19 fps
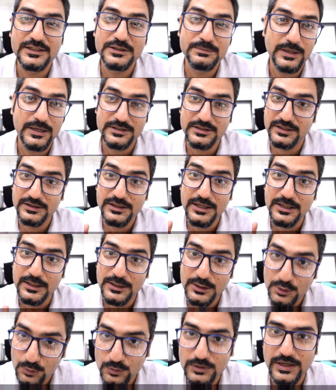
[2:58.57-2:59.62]
especially the
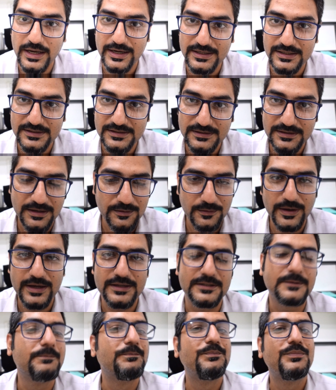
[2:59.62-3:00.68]
new clients, right?